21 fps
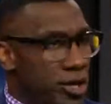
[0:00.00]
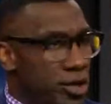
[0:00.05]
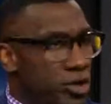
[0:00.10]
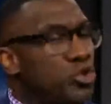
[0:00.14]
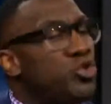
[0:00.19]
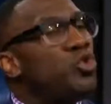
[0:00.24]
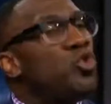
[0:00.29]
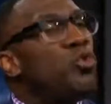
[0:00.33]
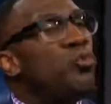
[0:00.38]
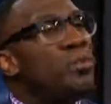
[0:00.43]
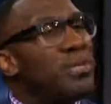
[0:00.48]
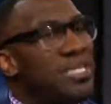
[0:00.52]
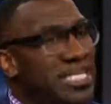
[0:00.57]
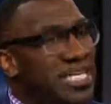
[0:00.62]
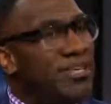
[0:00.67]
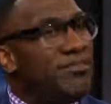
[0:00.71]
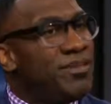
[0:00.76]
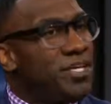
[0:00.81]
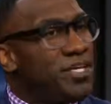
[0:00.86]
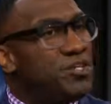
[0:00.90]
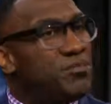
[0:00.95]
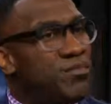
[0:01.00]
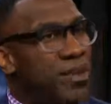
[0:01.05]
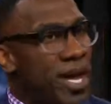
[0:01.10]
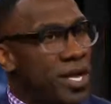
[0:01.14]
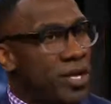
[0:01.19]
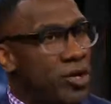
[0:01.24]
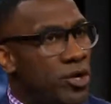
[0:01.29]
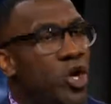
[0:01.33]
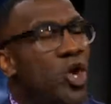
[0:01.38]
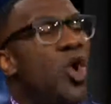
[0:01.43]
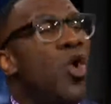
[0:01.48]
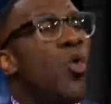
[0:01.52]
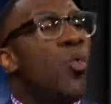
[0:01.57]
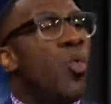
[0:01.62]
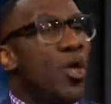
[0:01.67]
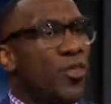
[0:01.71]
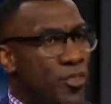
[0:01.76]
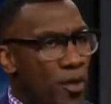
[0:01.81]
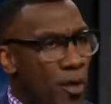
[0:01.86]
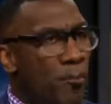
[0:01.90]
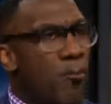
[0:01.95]
You believe he's better
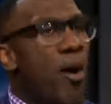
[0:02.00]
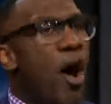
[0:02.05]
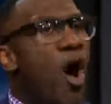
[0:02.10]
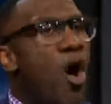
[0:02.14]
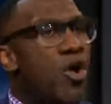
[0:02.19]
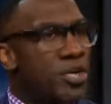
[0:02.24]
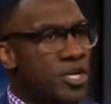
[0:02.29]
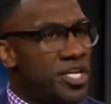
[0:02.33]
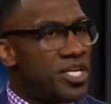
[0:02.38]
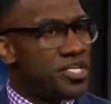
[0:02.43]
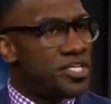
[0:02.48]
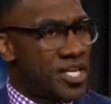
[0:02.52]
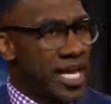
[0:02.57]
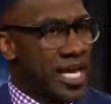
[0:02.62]
with the ball in his hands.